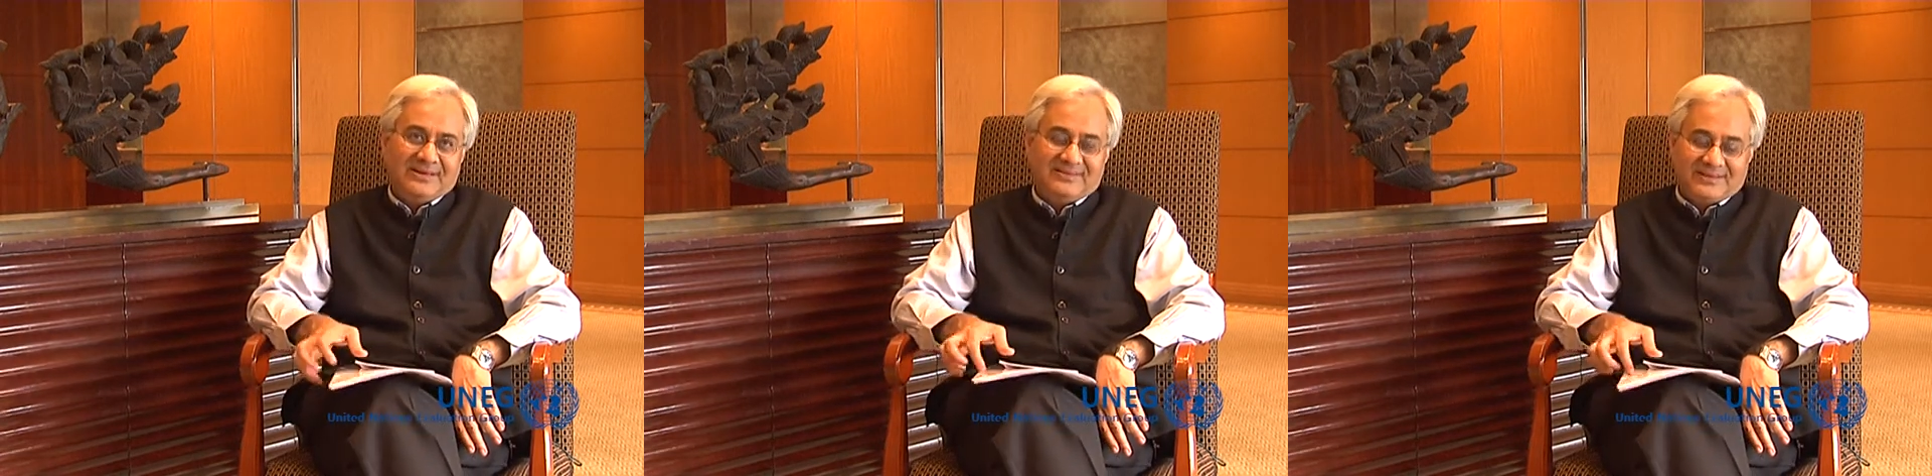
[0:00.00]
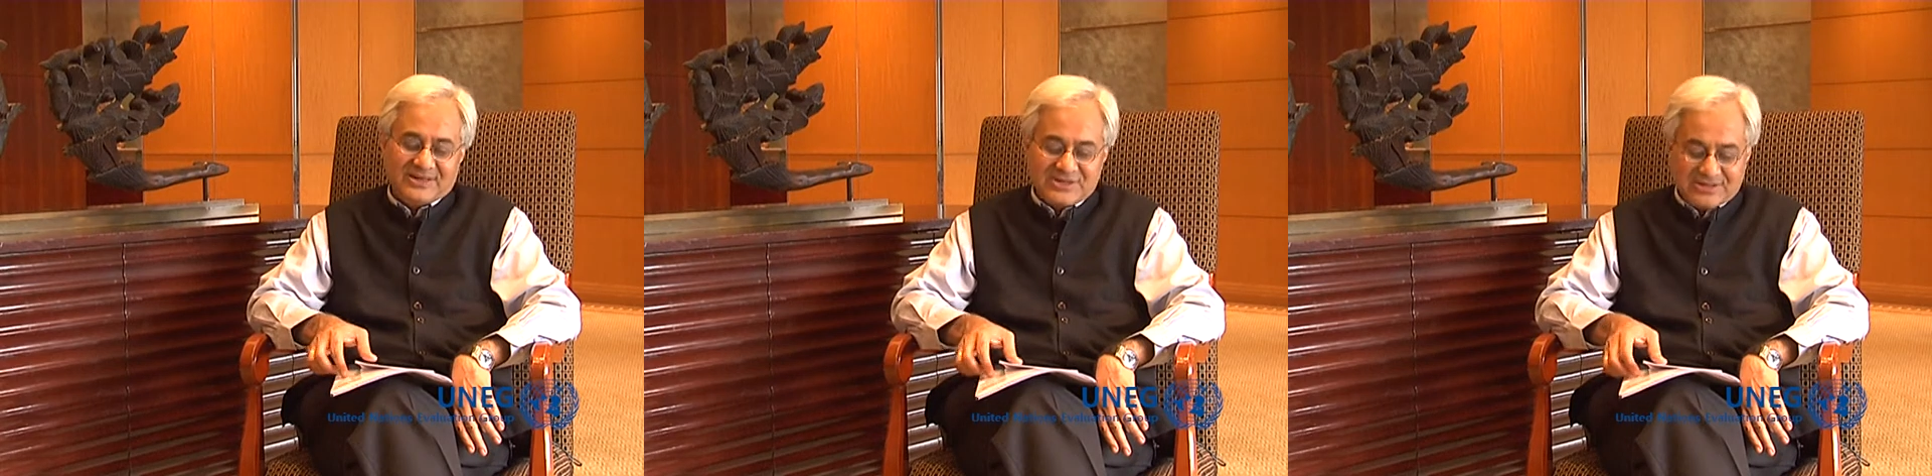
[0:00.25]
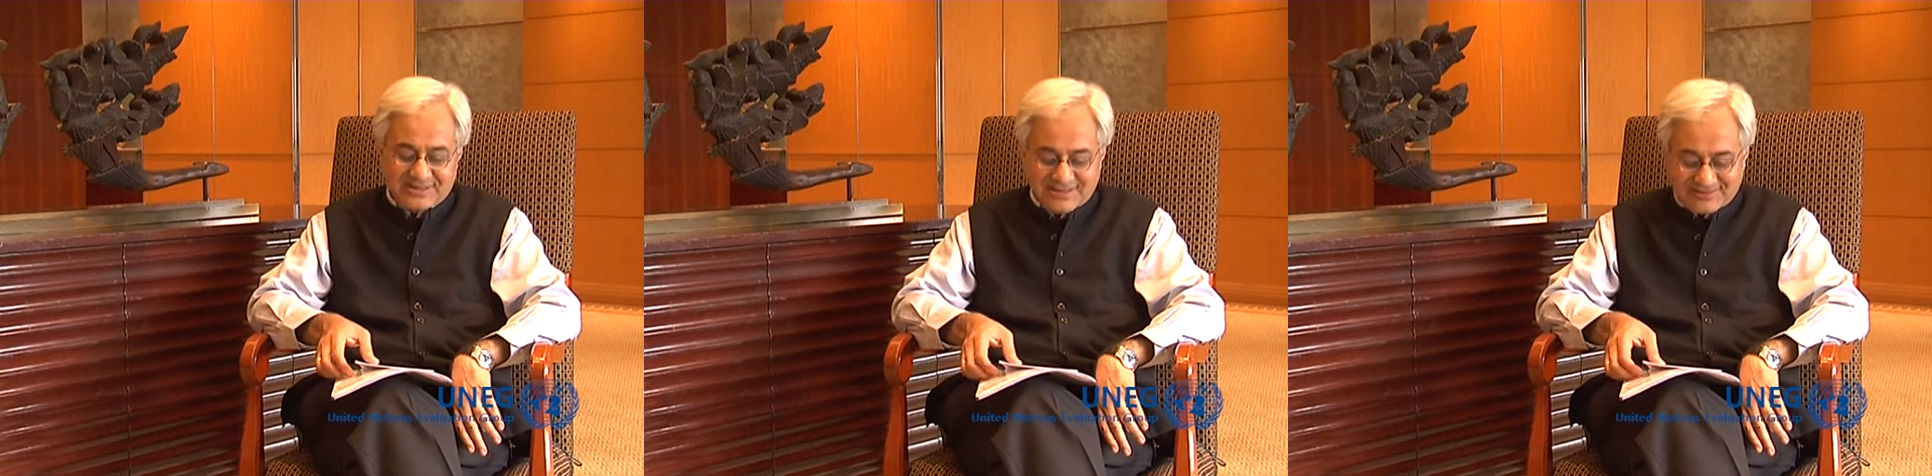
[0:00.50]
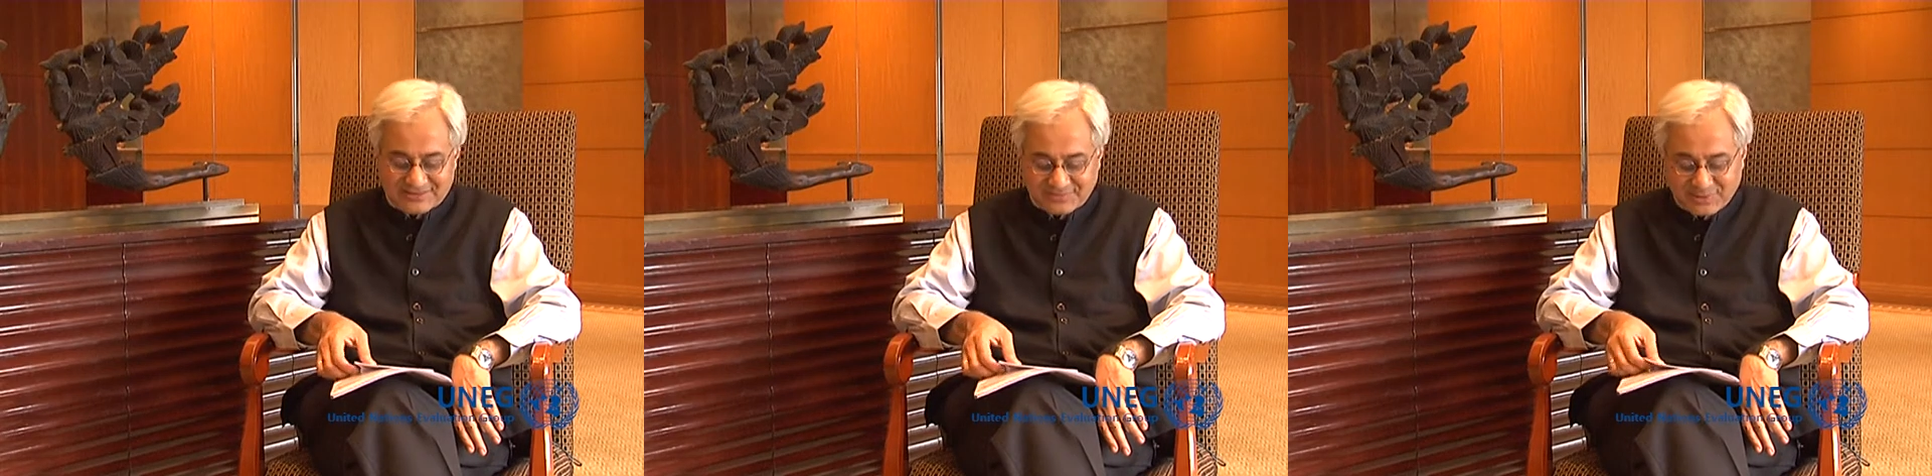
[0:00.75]
essential
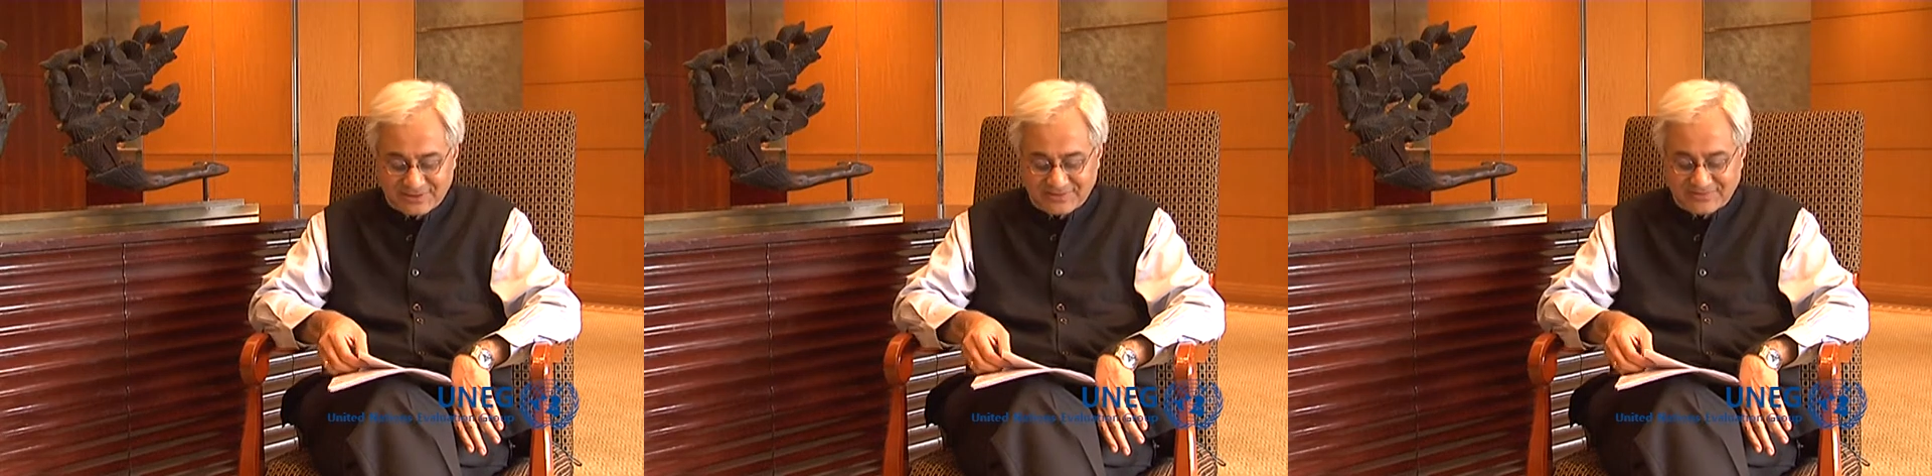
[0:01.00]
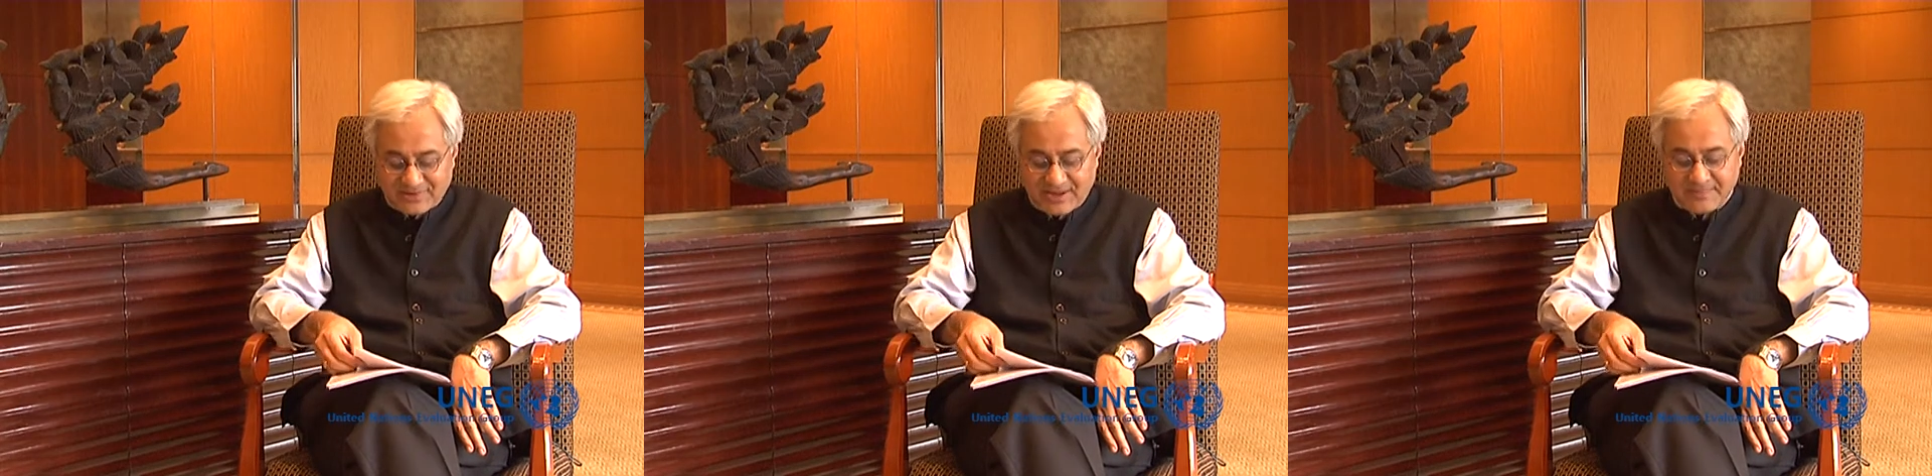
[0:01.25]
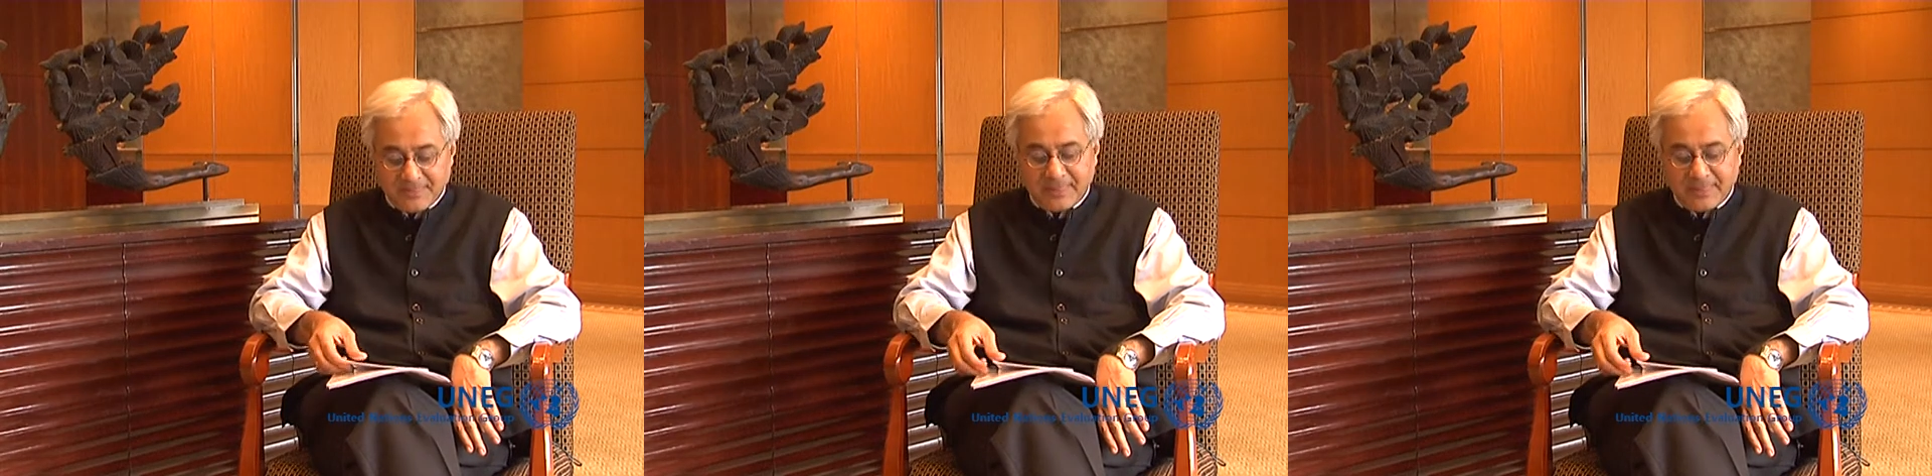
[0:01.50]
at this point of time.